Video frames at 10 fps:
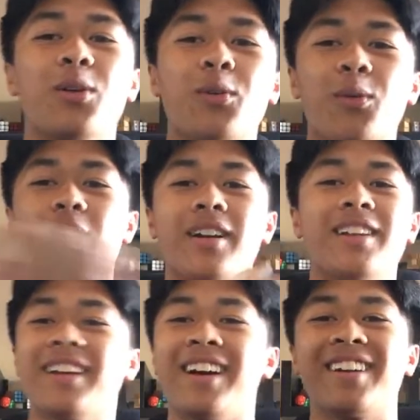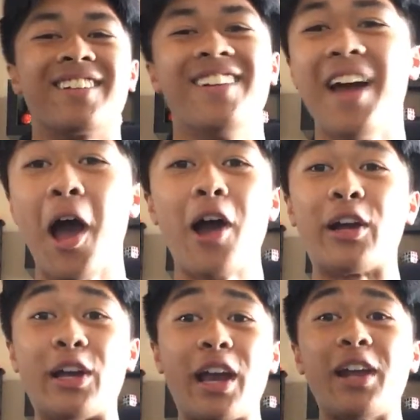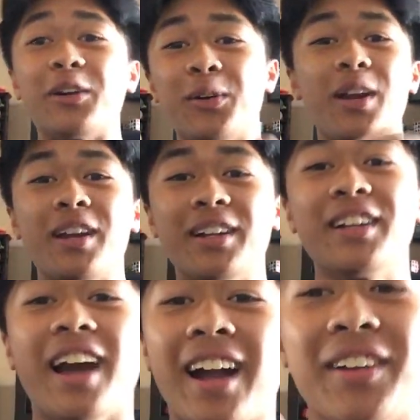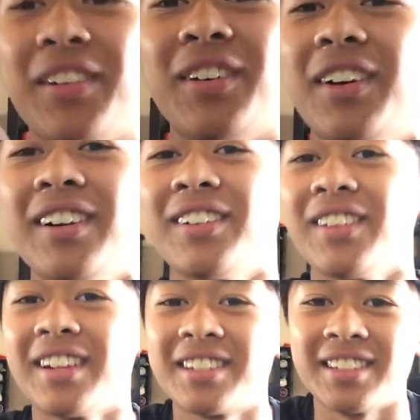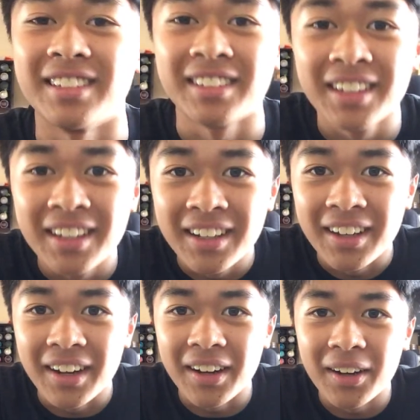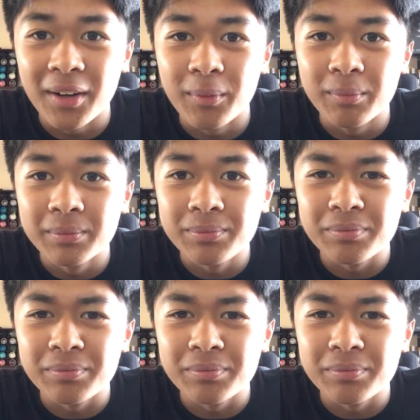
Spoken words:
Renegade, I don't know, Gatorade. I don't know. I don't know that shit. Um,